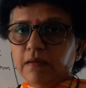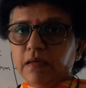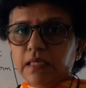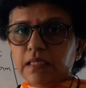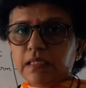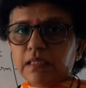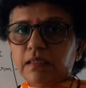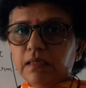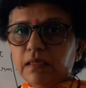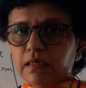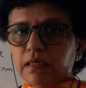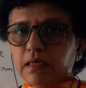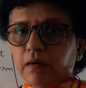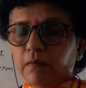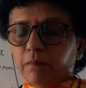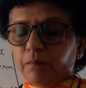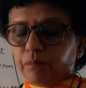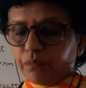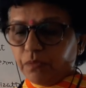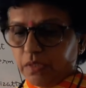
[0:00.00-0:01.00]
in the
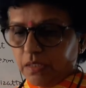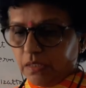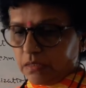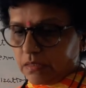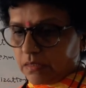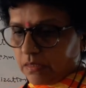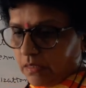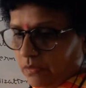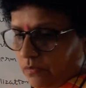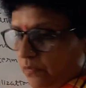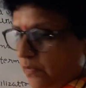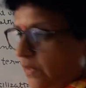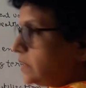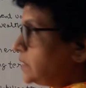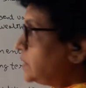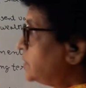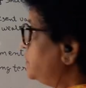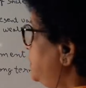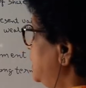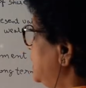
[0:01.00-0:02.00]
company's
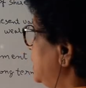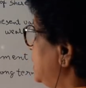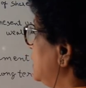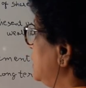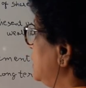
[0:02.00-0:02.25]
investment.